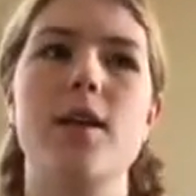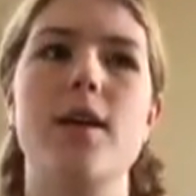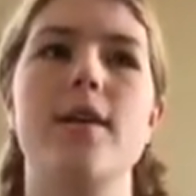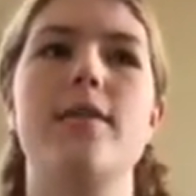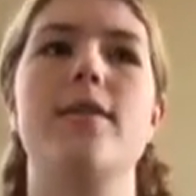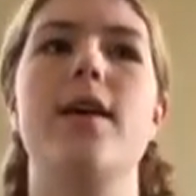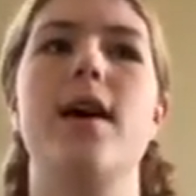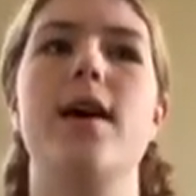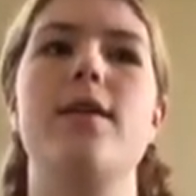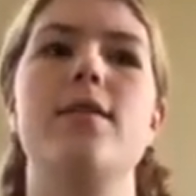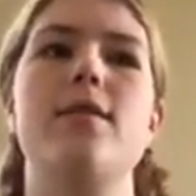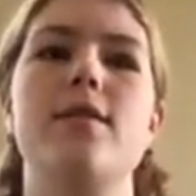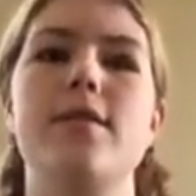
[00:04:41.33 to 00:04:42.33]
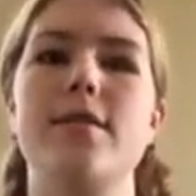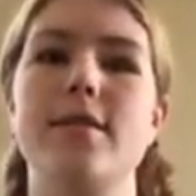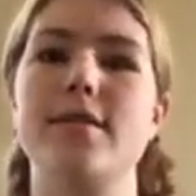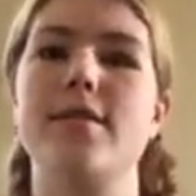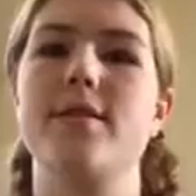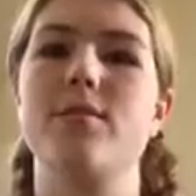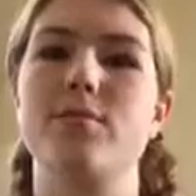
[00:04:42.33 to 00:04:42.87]
get that
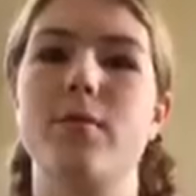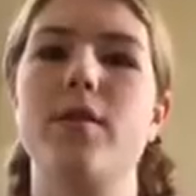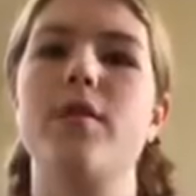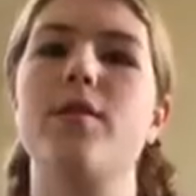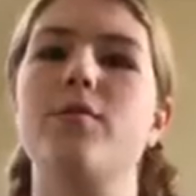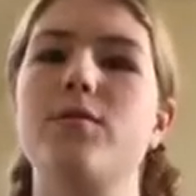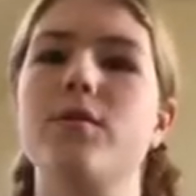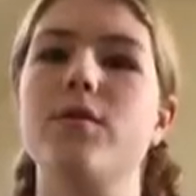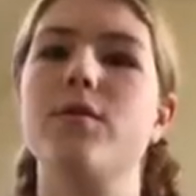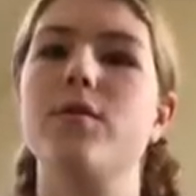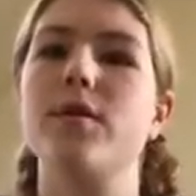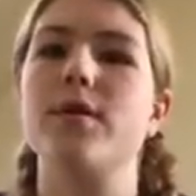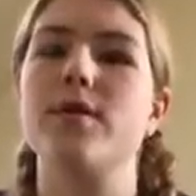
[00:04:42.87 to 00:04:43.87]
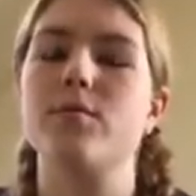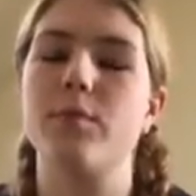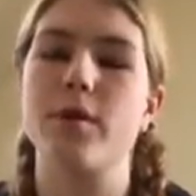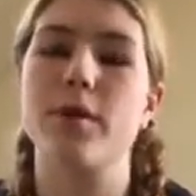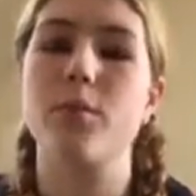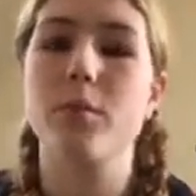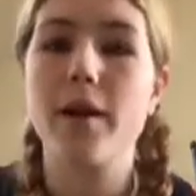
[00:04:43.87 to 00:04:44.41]
this is what you do, this is
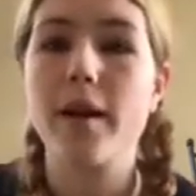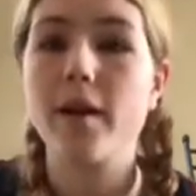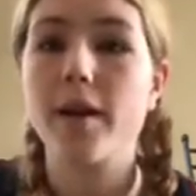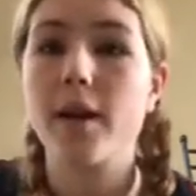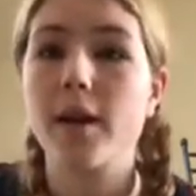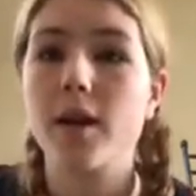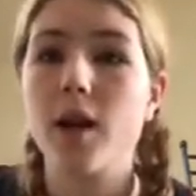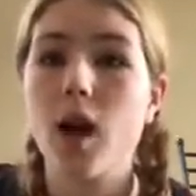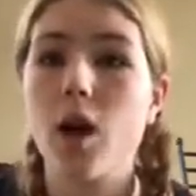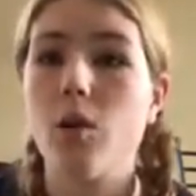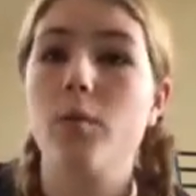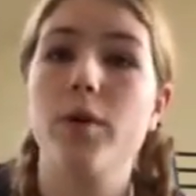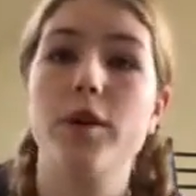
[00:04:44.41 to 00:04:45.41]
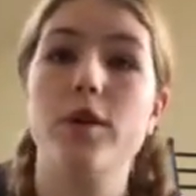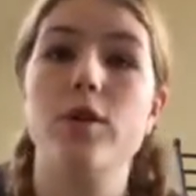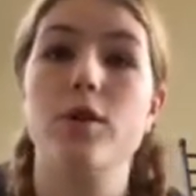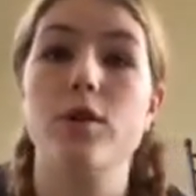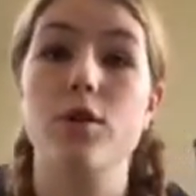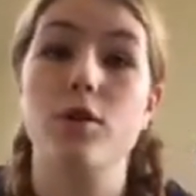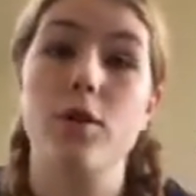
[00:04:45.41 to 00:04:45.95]
what you're wearing
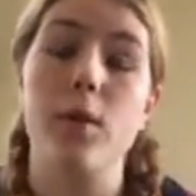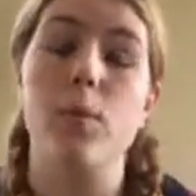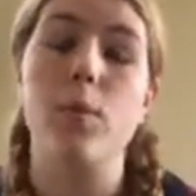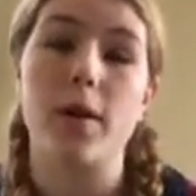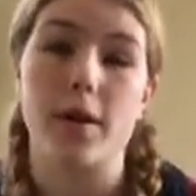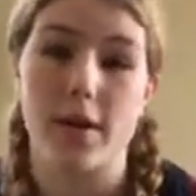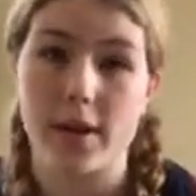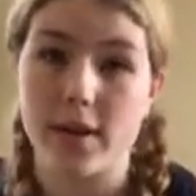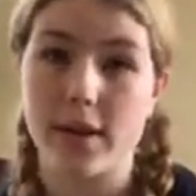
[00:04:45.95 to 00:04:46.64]
when you're working.